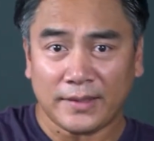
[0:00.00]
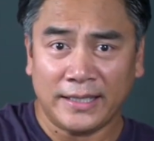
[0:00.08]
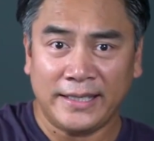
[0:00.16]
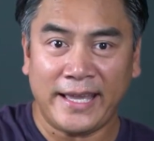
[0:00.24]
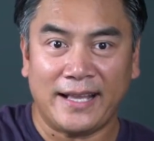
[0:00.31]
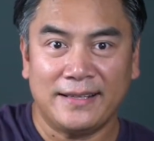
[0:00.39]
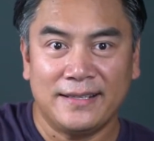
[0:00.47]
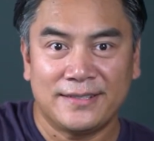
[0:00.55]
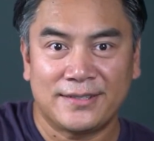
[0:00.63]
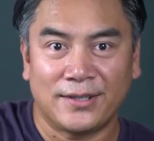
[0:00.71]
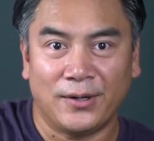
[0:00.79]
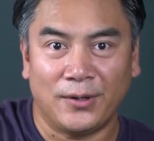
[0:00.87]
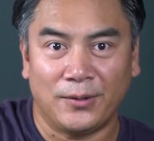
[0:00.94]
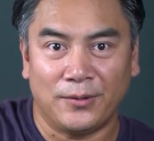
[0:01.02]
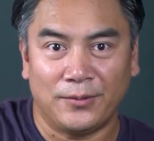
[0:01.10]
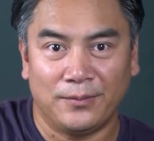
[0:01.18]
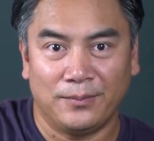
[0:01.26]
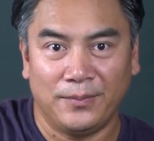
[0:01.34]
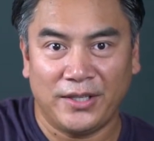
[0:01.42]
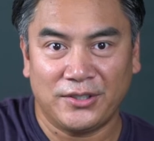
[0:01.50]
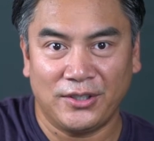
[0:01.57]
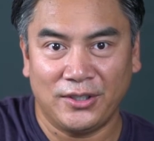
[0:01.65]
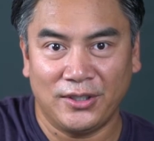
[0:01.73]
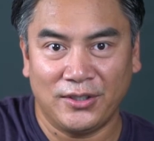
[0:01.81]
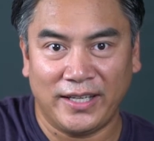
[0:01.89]
Yeah, so make sure
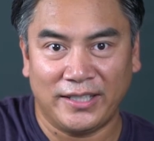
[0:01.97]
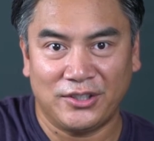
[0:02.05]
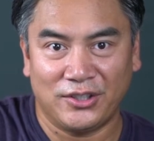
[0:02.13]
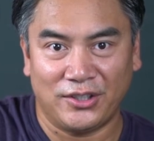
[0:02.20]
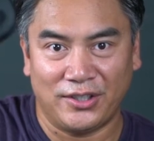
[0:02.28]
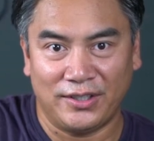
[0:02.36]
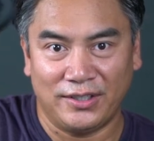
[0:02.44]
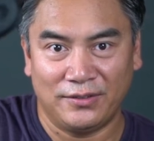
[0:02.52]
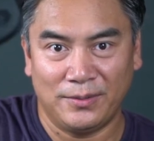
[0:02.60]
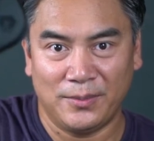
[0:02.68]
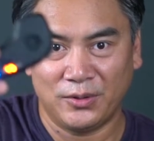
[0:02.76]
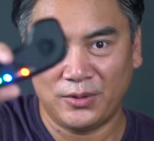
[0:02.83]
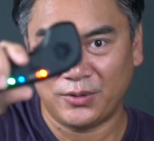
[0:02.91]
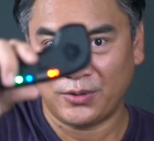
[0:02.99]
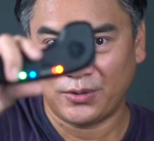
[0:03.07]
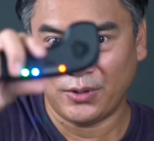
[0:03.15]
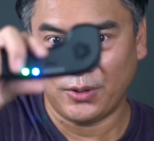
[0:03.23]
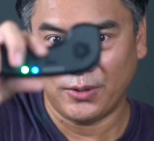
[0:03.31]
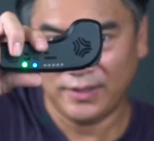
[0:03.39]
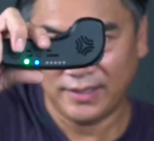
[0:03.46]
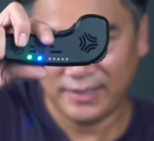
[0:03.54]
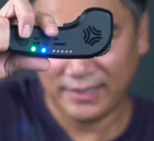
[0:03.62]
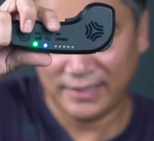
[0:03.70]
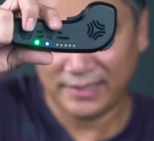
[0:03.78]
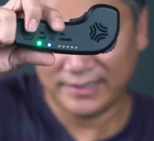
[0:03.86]
you look at your remote control.
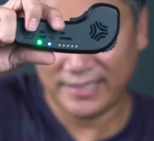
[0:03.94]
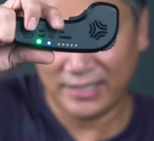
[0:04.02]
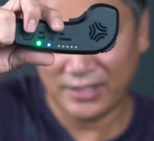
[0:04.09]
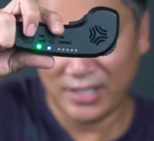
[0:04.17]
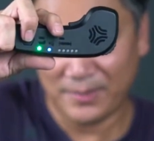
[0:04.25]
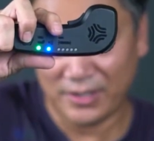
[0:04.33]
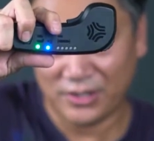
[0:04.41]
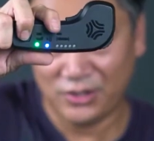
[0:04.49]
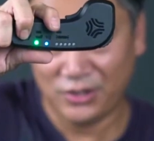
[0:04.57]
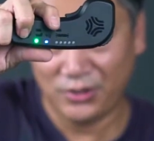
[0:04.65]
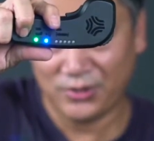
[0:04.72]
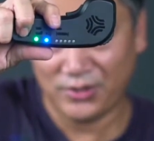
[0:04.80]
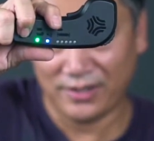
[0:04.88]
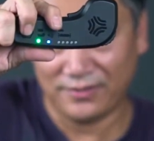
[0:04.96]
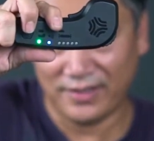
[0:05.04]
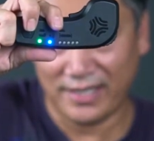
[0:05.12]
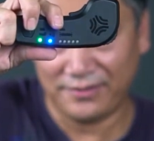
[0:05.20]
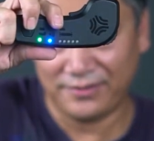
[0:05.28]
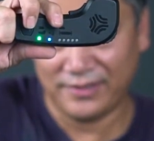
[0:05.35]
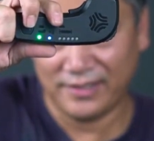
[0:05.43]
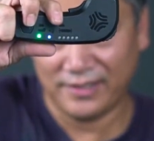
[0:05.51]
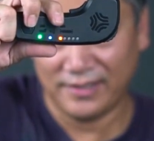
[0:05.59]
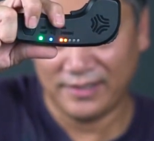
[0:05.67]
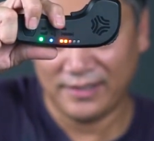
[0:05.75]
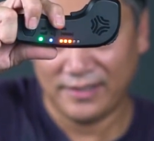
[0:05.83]
It'll tell you how much juice you have left
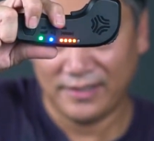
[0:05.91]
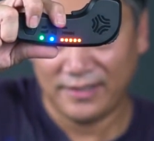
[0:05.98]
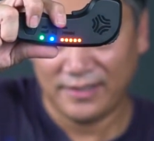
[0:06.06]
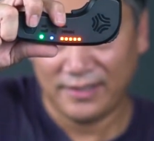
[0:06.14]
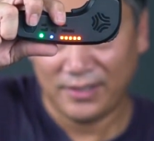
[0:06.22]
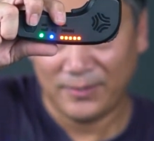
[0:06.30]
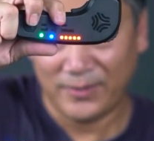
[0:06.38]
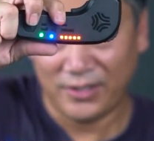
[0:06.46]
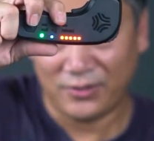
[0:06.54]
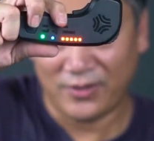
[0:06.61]
when you're